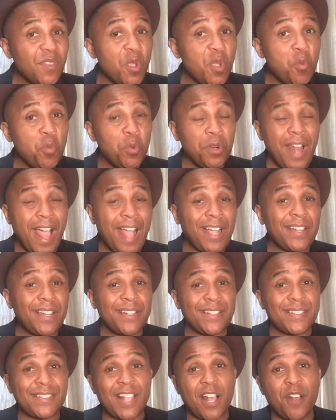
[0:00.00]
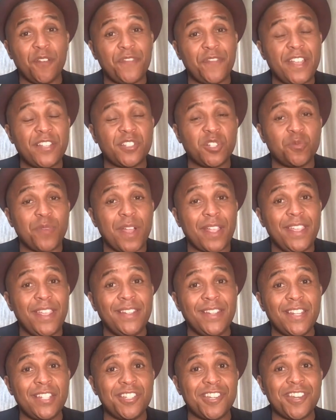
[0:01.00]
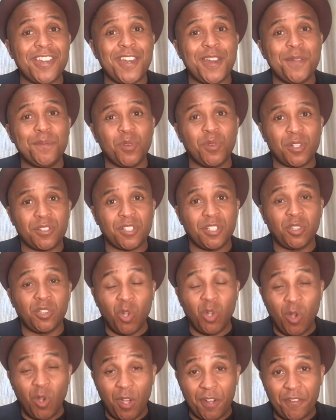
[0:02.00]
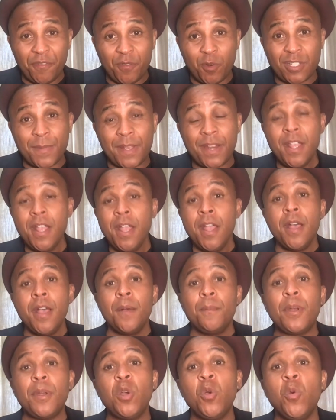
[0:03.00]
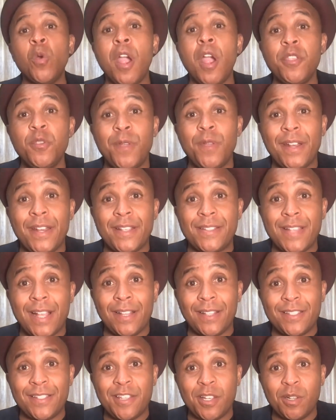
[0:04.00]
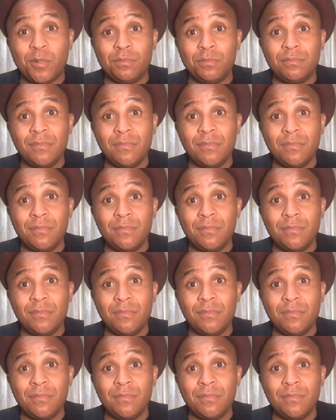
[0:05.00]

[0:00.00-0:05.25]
we're not going to sell facial recognition anymore to law enforcement, but who are you going to sell it to?